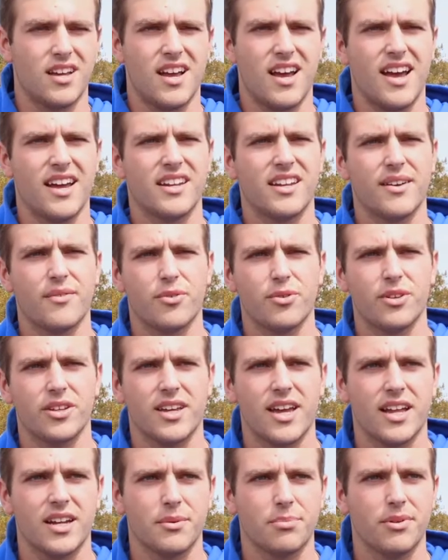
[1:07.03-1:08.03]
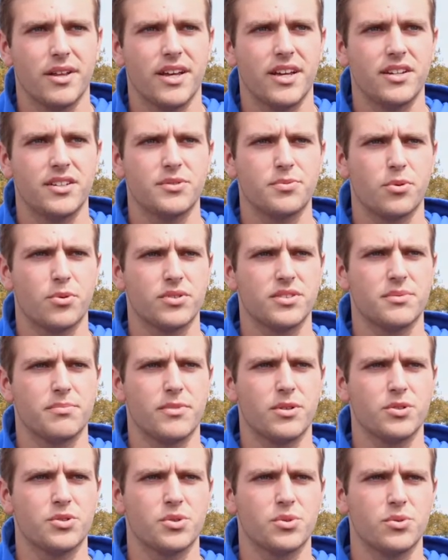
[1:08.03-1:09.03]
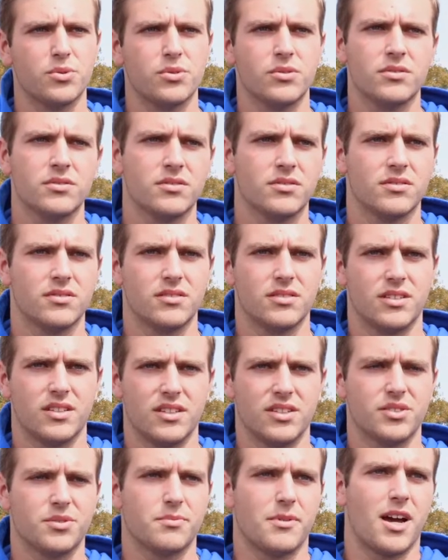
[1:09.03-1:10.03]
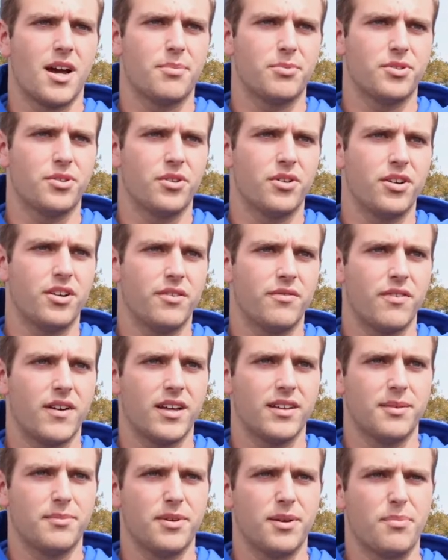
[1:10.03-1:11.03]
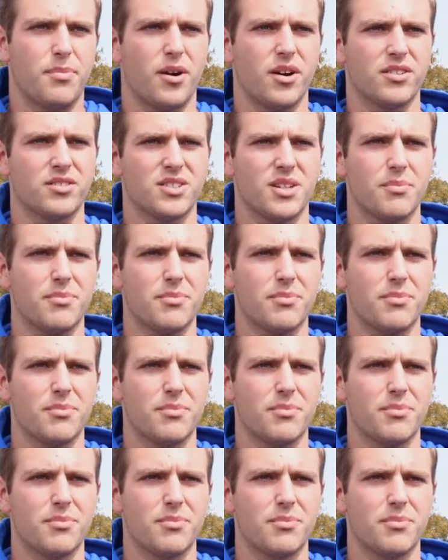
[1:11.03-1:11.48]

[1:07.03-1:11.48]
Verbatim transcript: I'd never really gotten to play any sports in middle school and this is my opportunity to finally be a part of